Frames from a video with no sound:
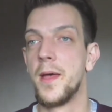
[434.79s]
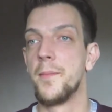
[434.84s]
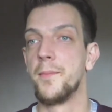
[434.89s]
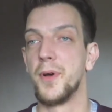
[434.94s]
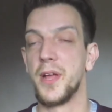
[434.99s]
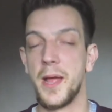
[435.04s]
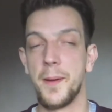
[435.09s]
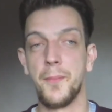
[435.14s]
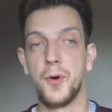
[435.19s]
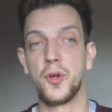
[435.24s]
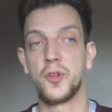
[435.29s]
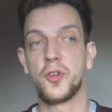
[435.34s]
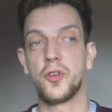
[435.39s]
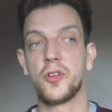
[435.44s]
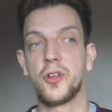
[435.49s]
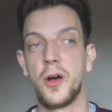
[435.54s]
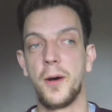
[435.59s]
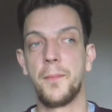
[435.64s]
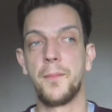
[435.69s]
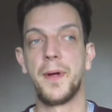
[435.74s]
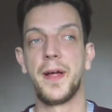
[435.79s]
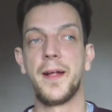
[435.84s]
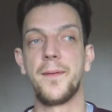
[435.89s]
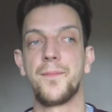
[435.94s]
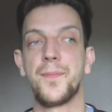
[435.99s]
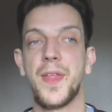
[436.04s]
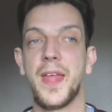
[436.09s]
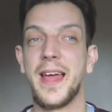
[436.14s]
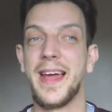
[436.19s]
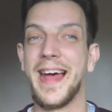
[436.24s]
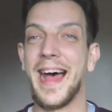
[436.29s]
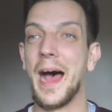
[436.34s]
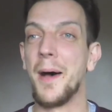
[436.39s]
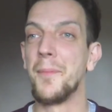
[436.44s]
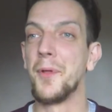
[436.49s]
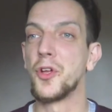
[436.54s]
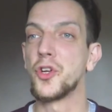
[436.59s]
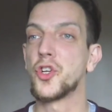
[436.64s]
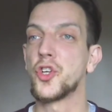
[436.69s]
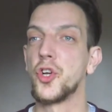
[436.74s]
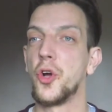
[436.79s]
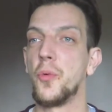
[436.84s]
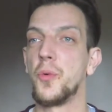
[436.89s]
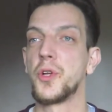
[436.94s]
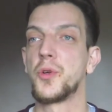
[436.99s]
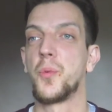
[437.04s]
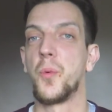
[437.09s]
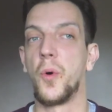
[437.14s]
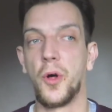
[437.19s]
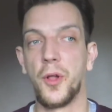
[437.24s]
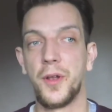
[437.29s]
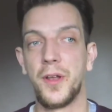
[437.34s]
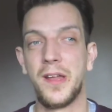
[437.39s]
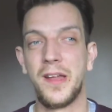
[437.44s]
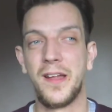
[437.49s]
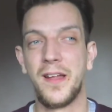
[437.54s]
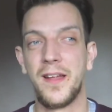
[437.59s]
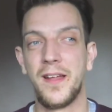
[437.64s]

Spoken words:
But yeah, Mortal Kombat. I'm not sure which one.